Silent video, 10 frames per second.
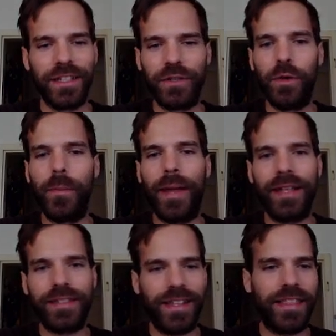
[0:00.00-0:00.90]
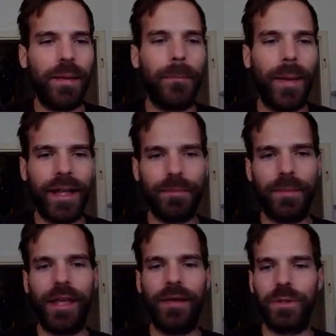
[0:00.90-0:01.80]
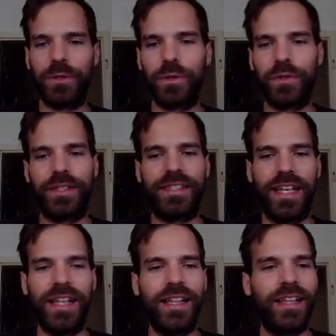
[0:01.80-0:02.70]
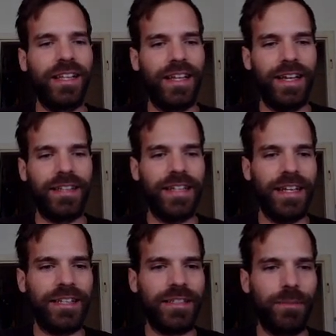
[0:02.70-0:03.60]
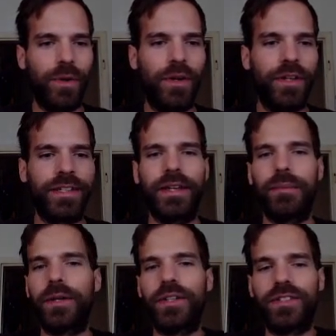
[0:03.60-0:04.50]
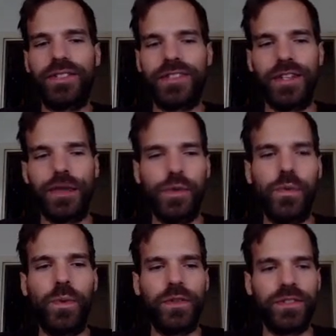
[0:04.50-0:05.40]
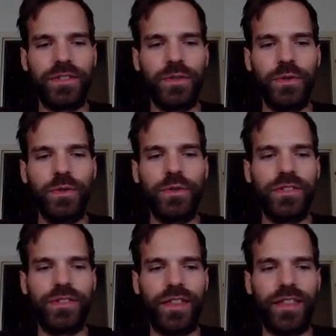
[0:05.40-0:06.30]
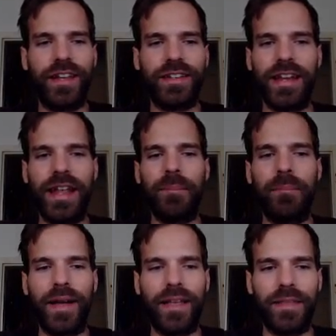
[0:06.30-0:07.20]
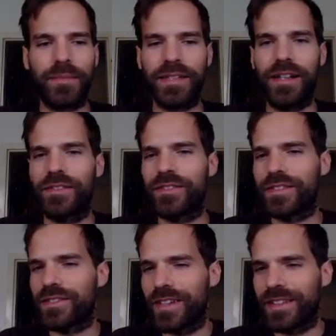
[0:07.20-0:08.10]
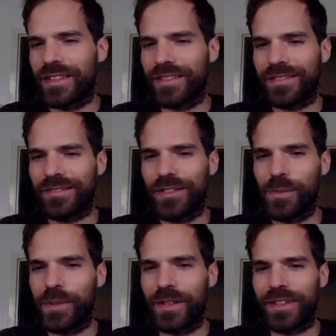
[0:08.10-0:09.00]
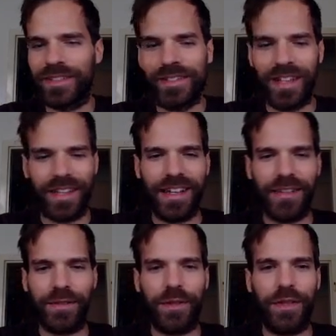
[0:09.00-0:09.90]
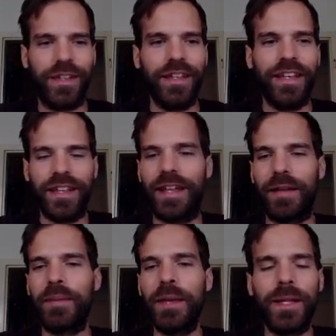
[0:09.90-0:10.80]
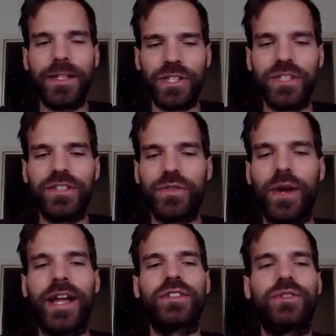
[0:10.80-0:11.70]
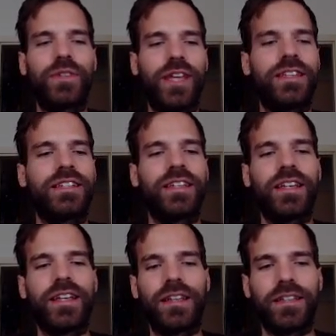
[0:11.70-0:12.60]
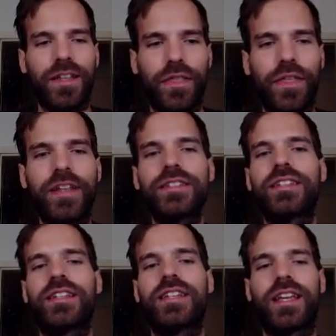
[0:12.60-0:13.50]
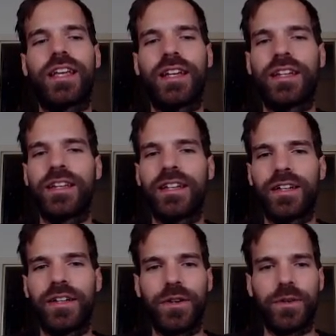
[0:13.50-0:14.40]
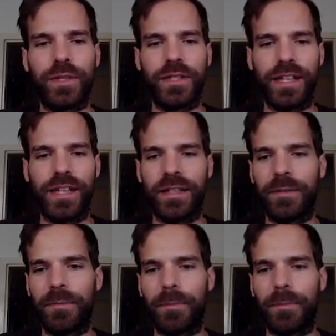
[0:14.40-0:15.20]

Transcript: domains that they might be able to resell at a later point because who wants to use that name by themselves, right? Nobody. Like, I don't think. Like, people are just trying to get things that they can resell.